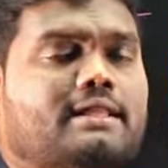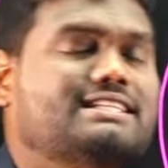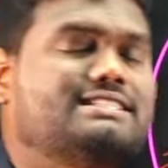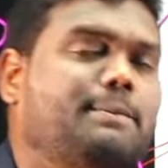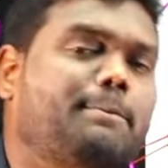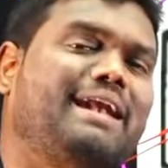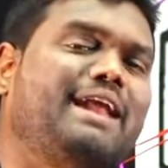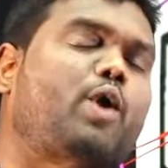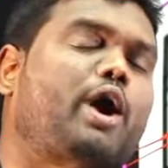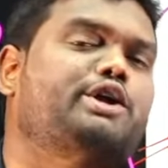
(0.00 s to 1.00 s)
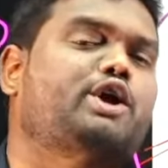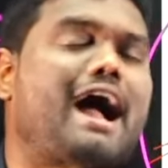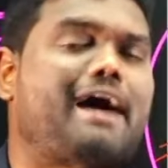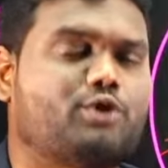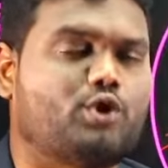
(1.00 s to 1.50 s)
then simply what you
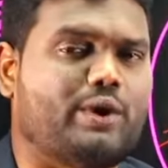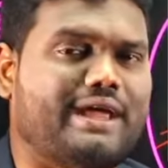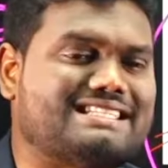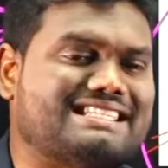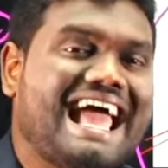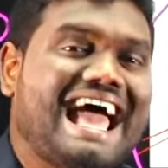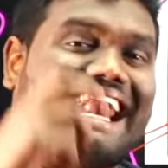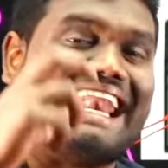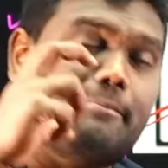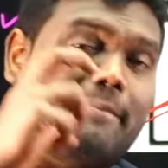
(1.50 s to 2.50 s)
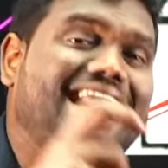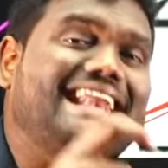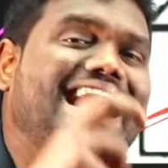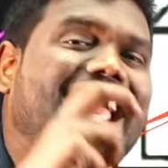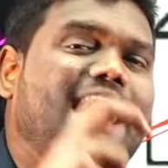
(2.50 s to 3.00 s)
have to do is
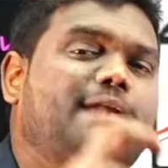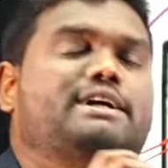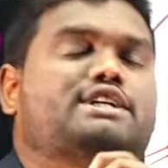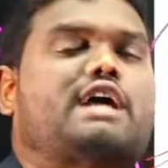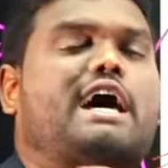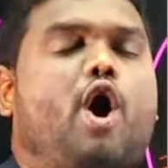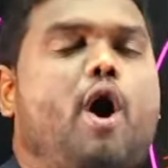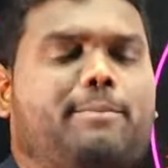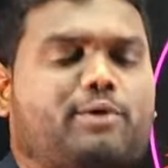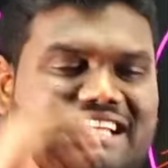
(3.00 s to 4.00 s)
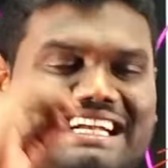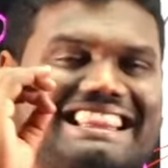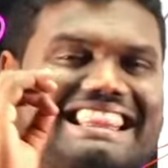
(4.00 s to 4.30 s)
remaining elements are opposite.